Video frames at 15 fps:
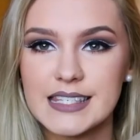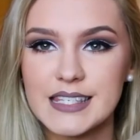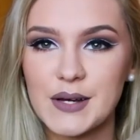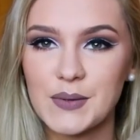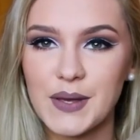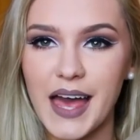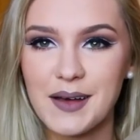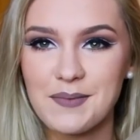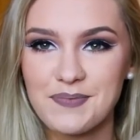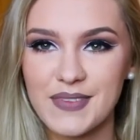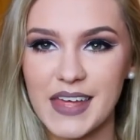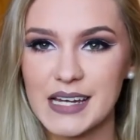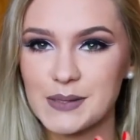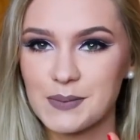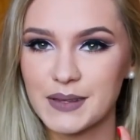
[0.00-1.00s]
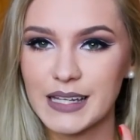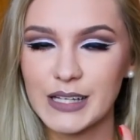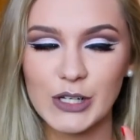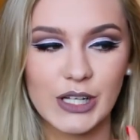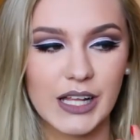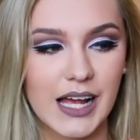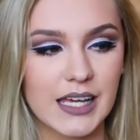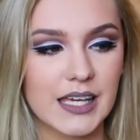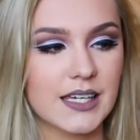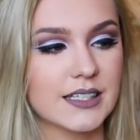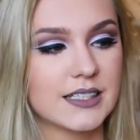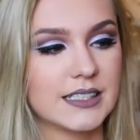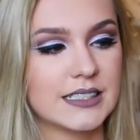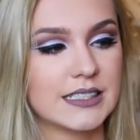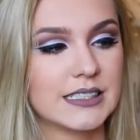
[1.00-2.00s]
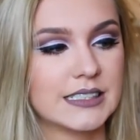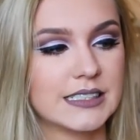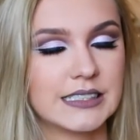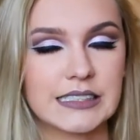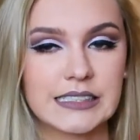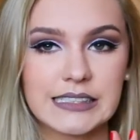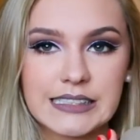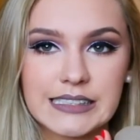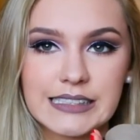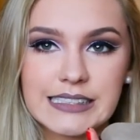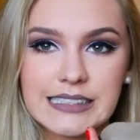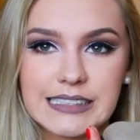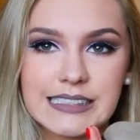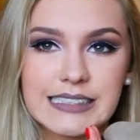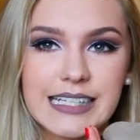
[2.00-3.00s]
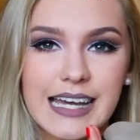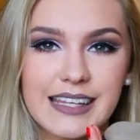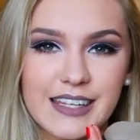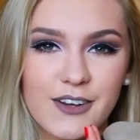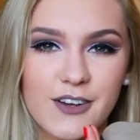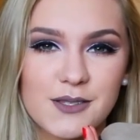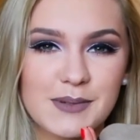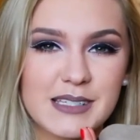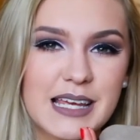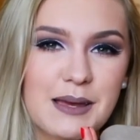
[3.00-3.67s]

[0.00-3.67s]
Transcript: So yeah, that is what they look like, and they cost me